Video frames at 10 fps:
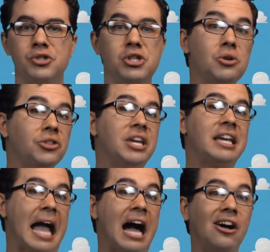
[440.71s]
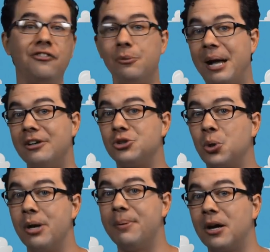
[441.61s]
Do you think Al from Al's
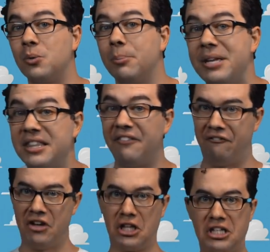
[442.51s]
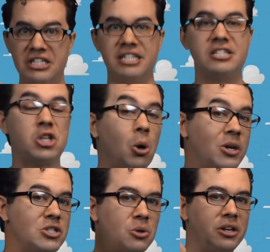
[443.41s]
Toy Barn will be the villain in
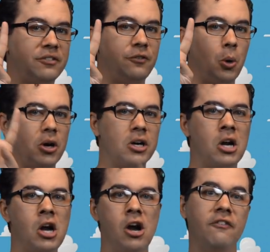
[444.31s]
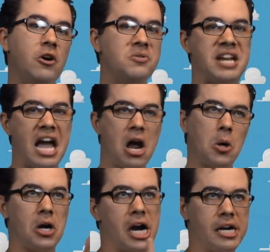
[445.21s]
Toy Story 4? Vote now
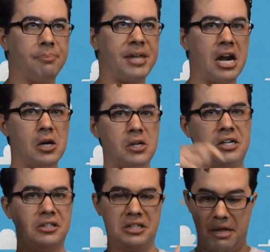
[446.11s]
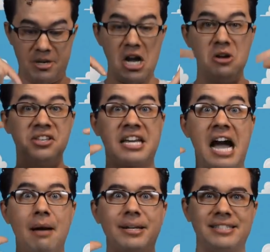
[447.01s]
right up there or let me know in the
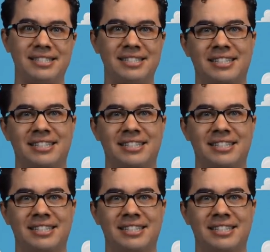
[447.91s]
comments!